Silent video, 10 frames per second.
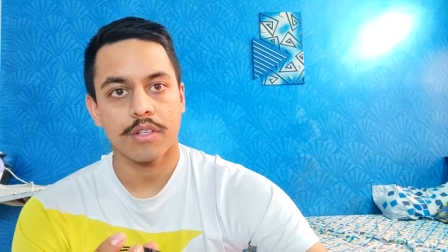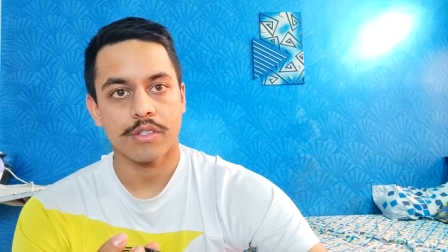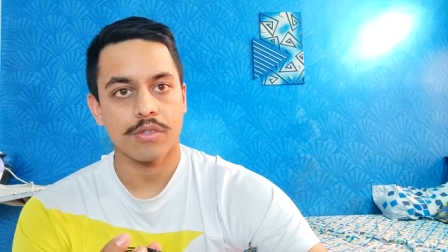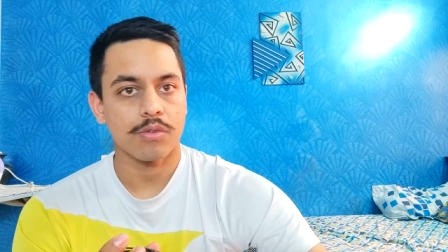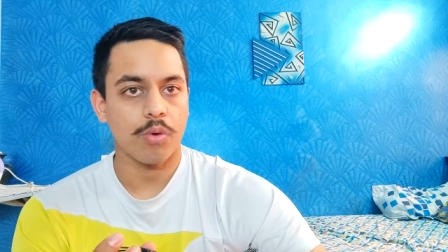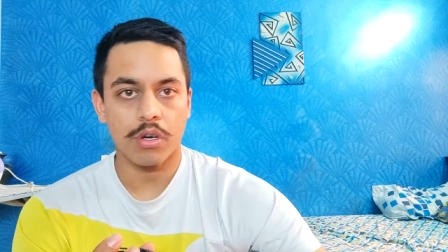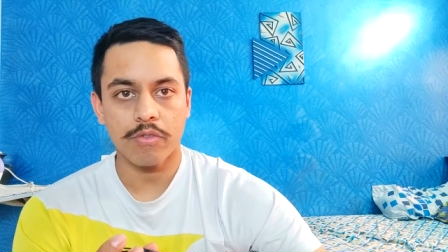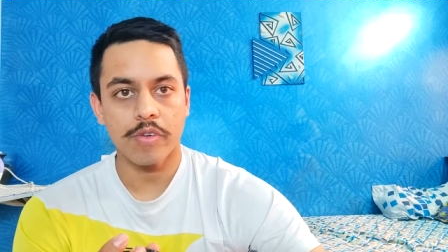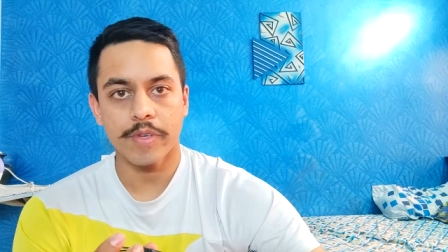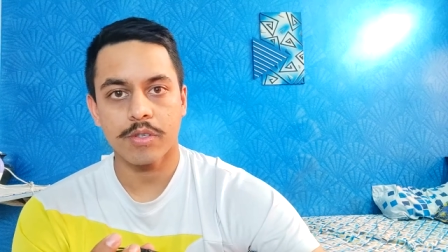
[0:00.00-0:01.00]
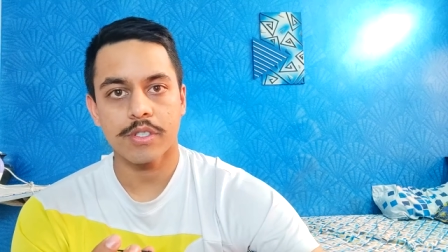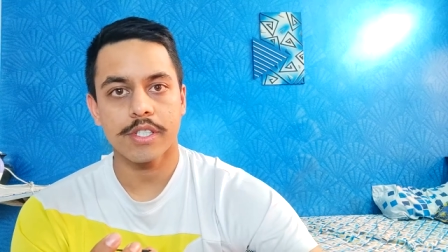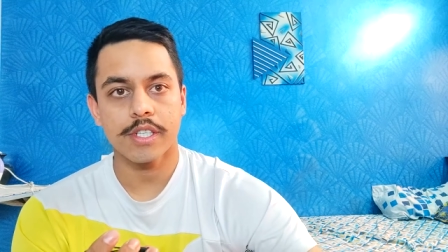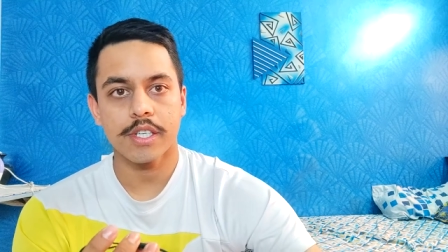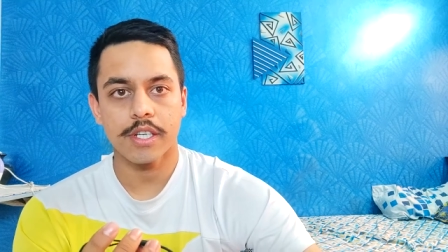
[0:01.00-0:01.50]
So whatever we could
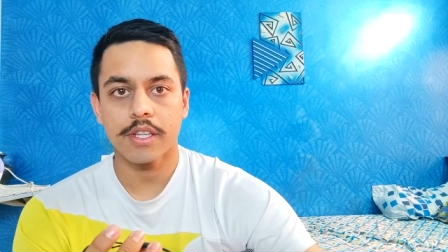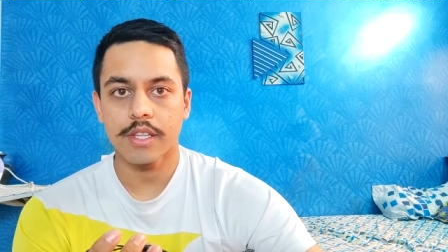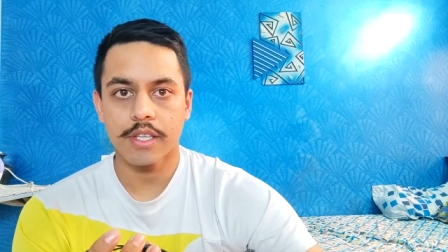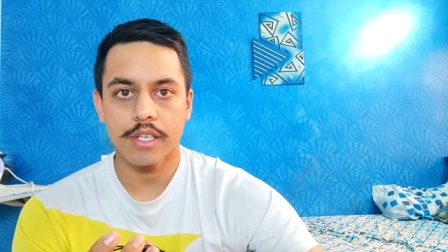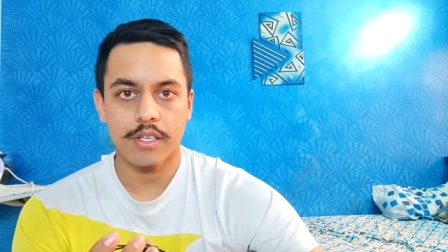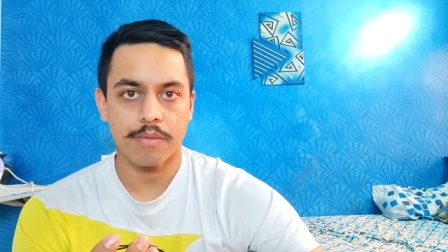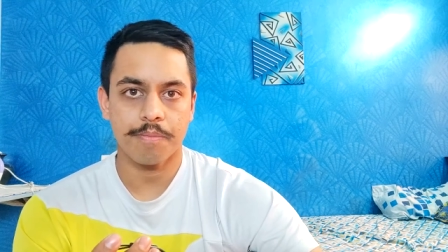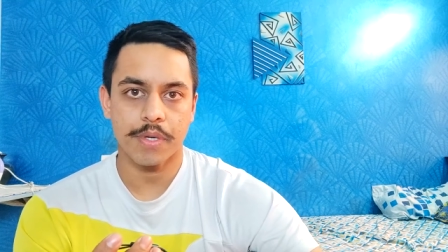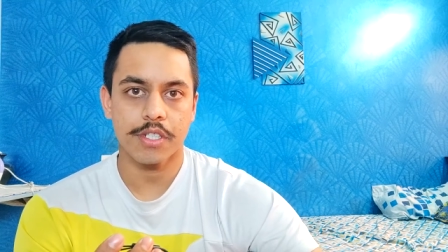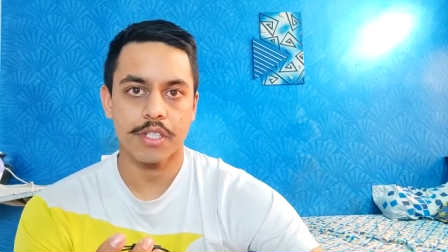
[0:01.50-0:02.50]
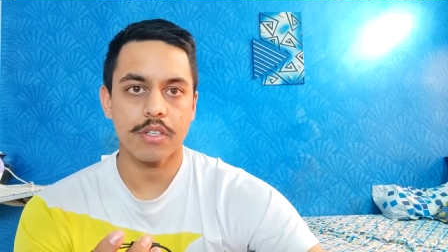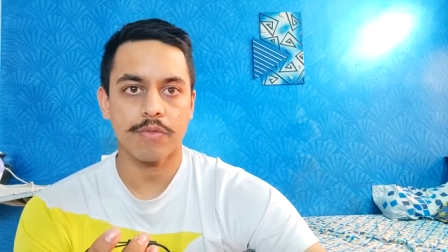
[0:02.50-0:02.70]
see in the picture,